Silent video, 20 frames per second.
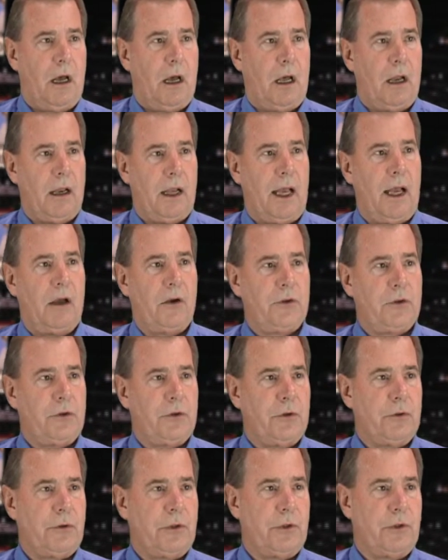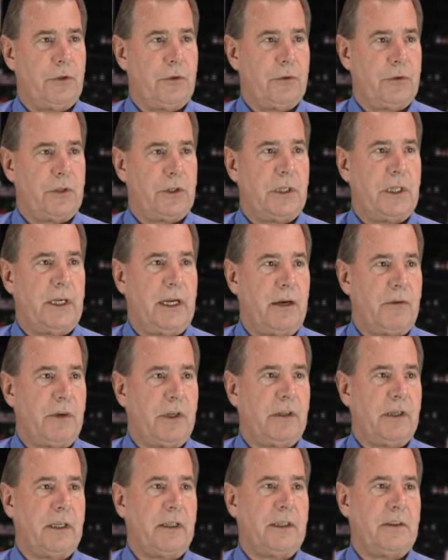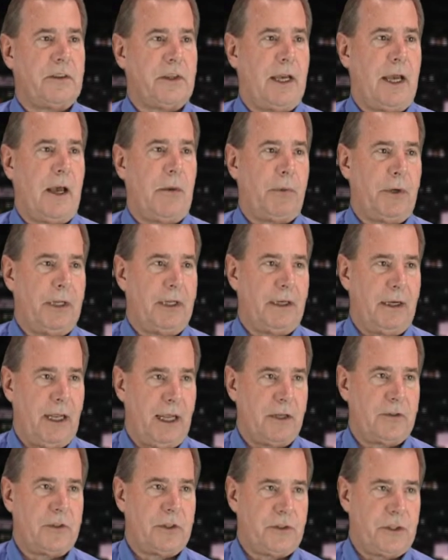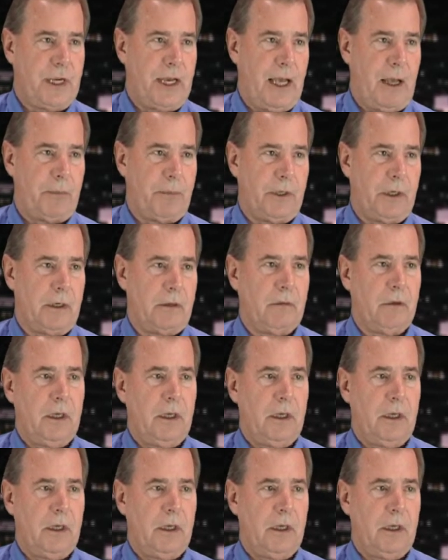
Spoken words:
allows you to see everything that's happening as it's happening.